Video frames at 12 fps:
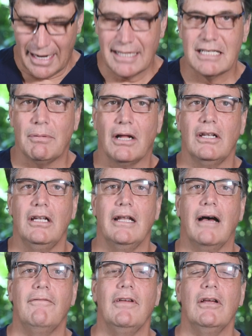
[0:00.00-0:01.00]
it's about
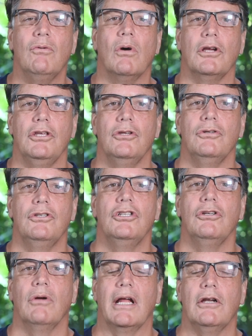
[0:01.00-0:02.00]
loving what you
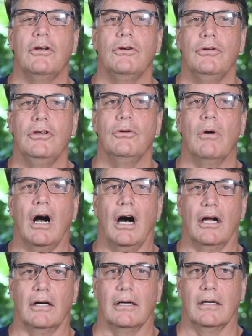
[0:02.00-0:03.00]
do and who you
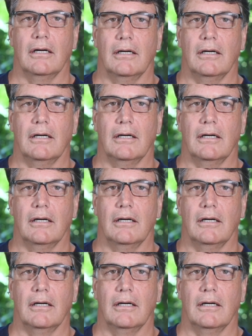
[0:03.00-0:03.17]
are.